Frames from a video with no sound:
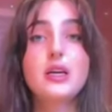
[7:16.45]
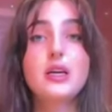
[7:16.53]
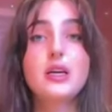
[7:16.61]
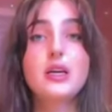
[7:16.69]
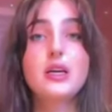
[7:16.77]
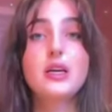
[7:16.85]

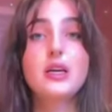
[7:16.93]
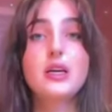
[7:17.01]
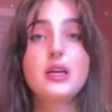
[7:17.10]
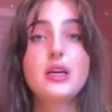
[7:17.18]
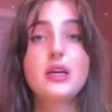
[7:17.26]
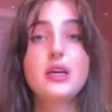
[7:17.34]

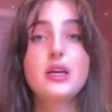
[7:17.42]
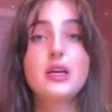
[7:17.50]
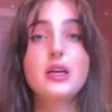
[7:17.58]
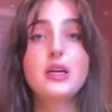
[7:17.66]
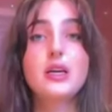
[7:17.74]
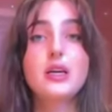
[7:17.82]

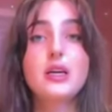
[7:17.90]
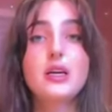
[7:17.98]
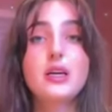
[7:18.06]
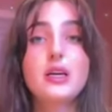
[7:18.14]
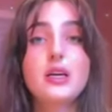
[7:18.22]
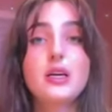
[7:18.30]

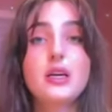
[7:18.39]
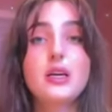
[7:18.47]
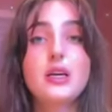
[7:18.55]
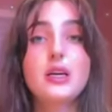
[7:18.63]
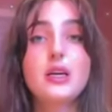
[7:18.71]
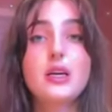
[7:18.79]
[no speech]